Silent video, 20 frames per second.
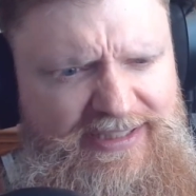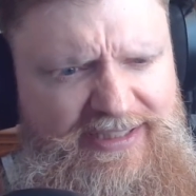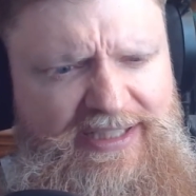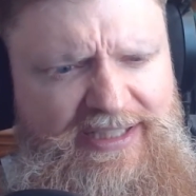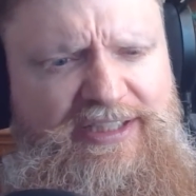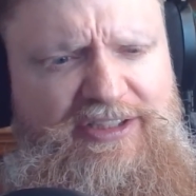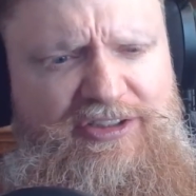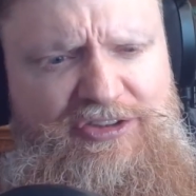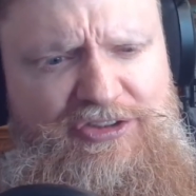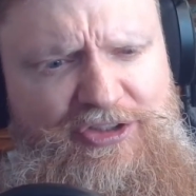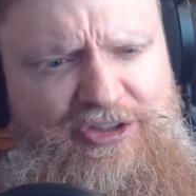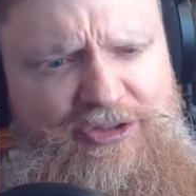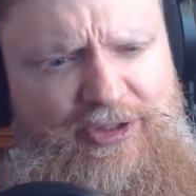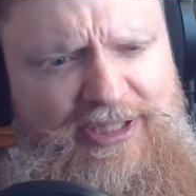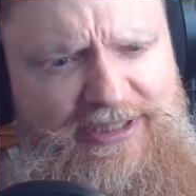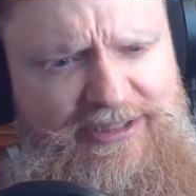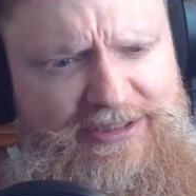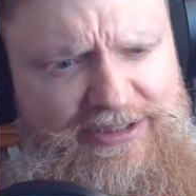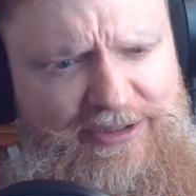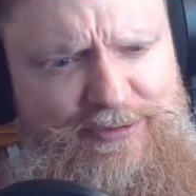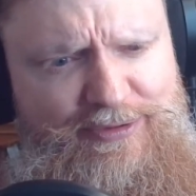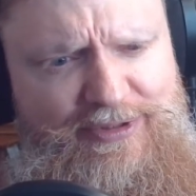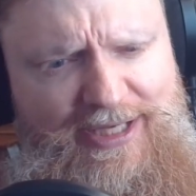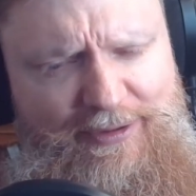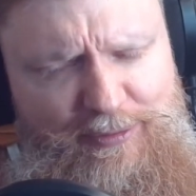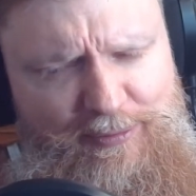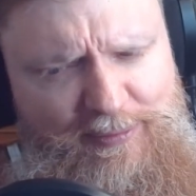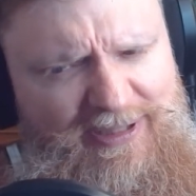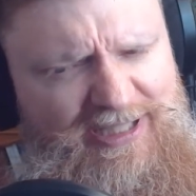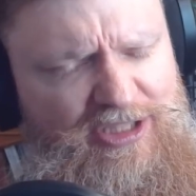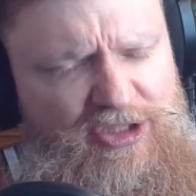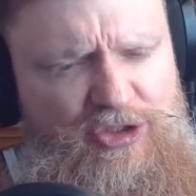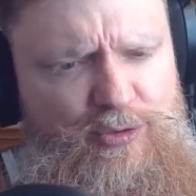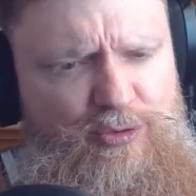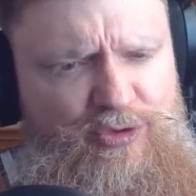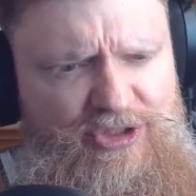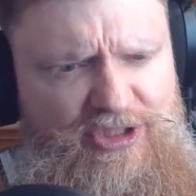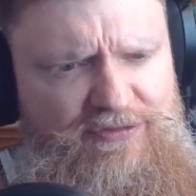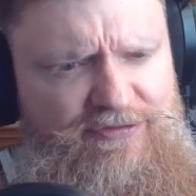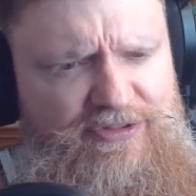And so I could see where that would make a
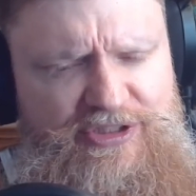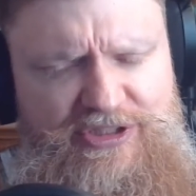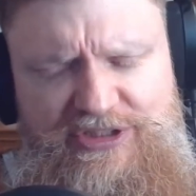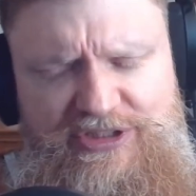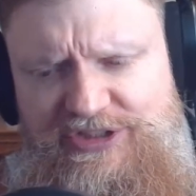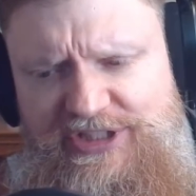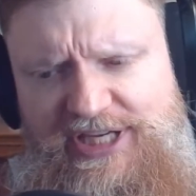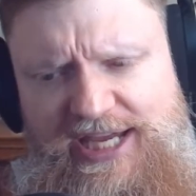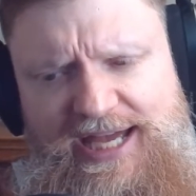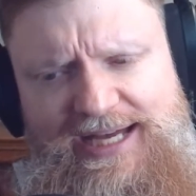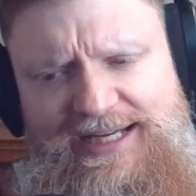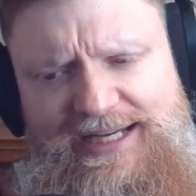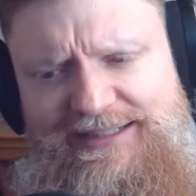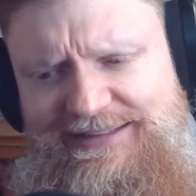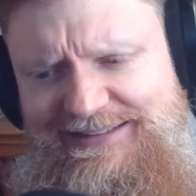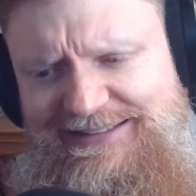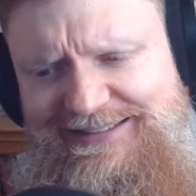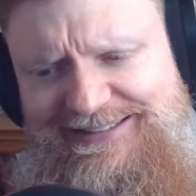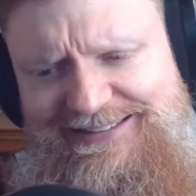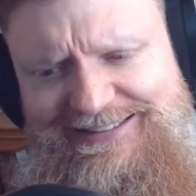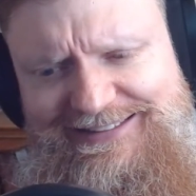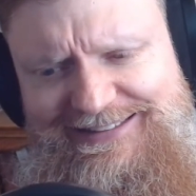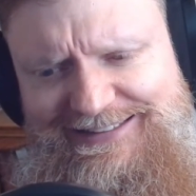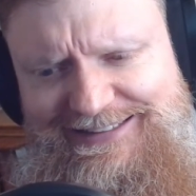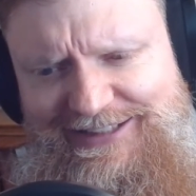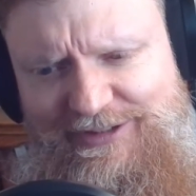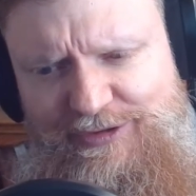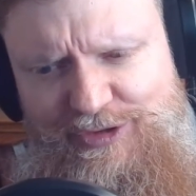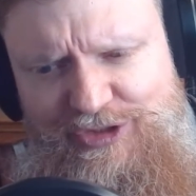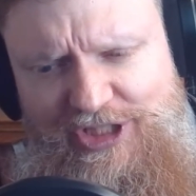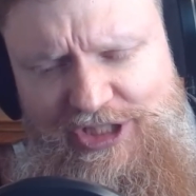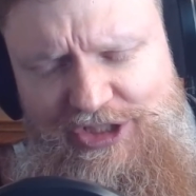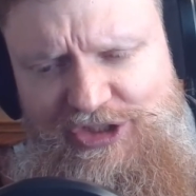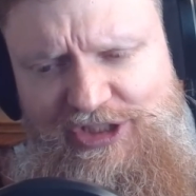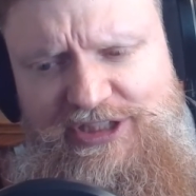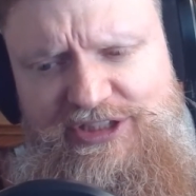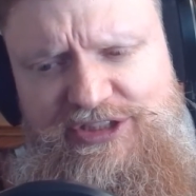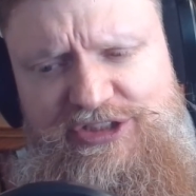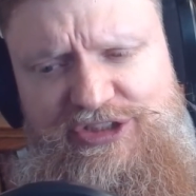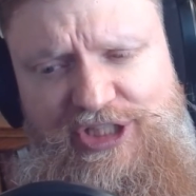huge difference. Cause yeah, you know,
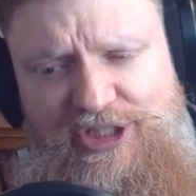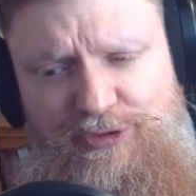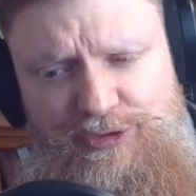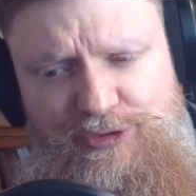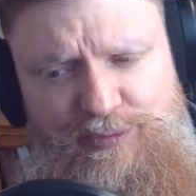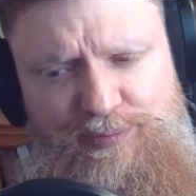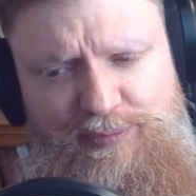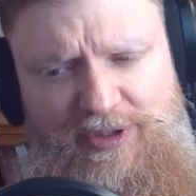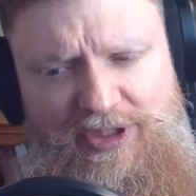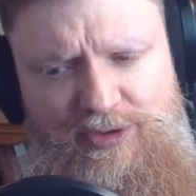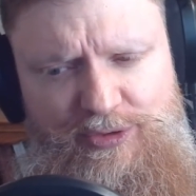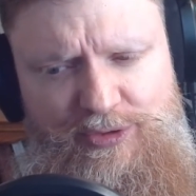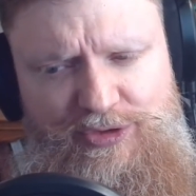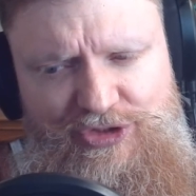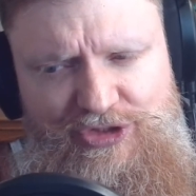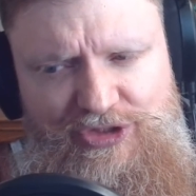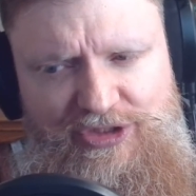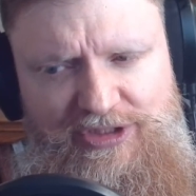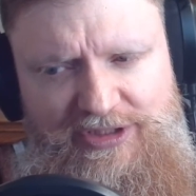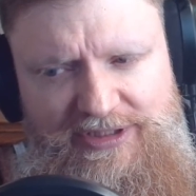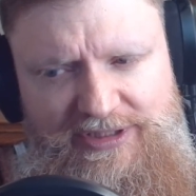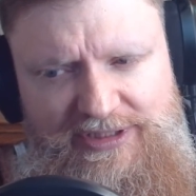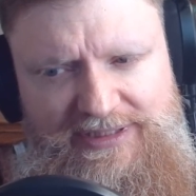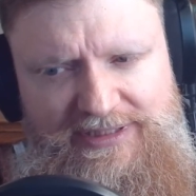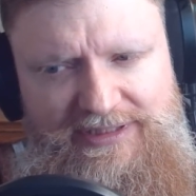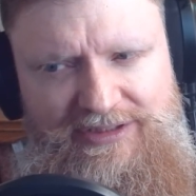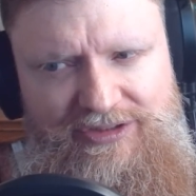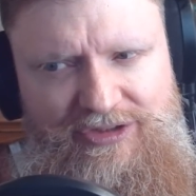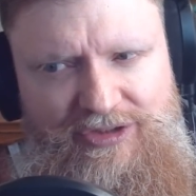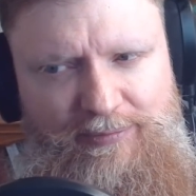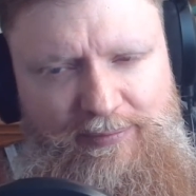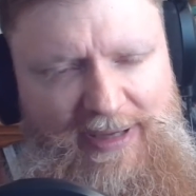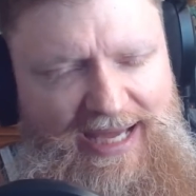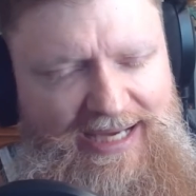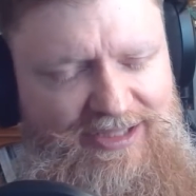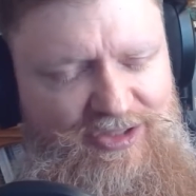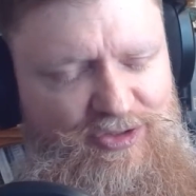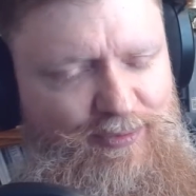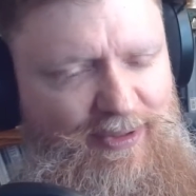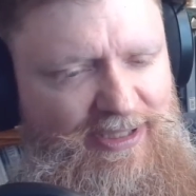changing a sales approach to
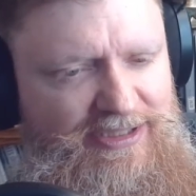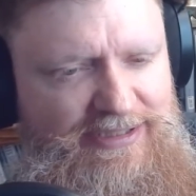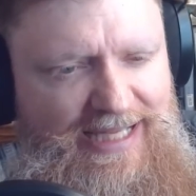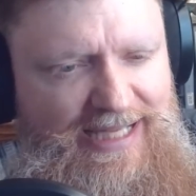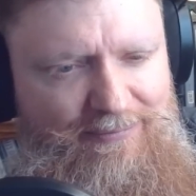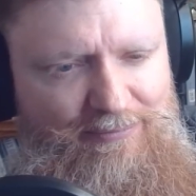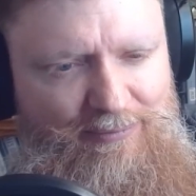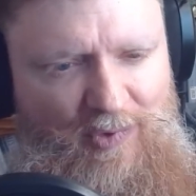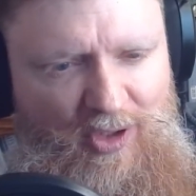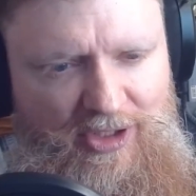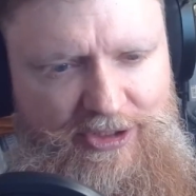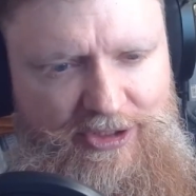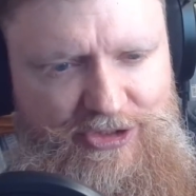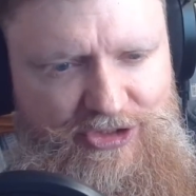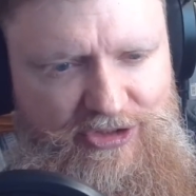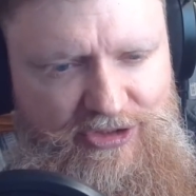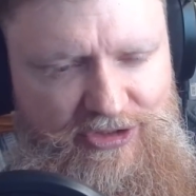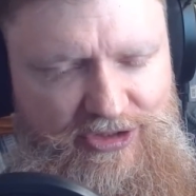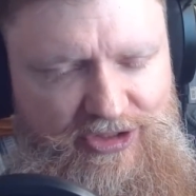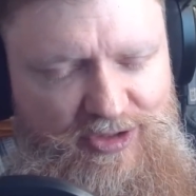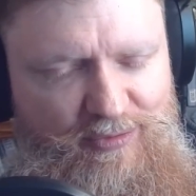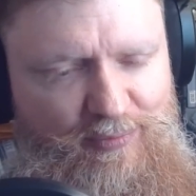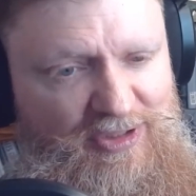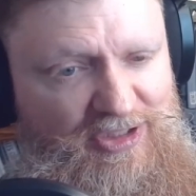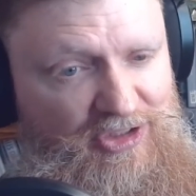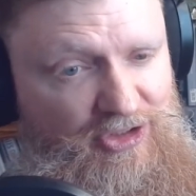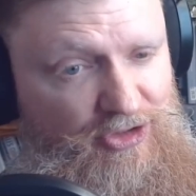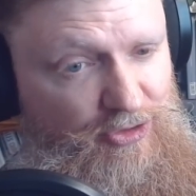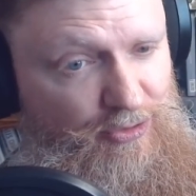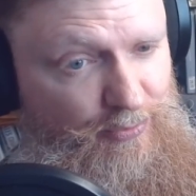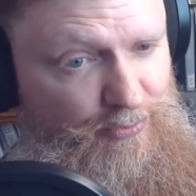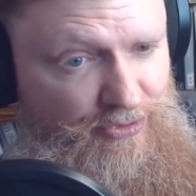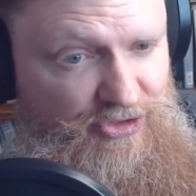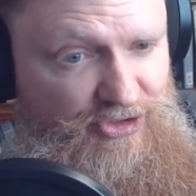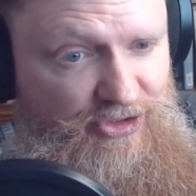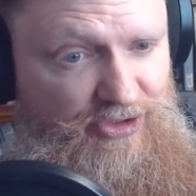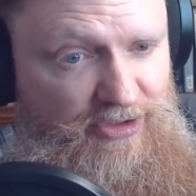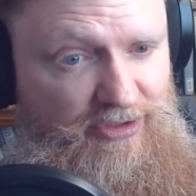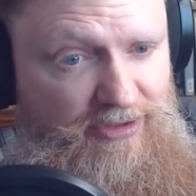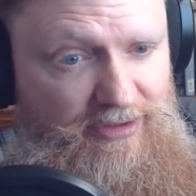maximize that margin can be huge.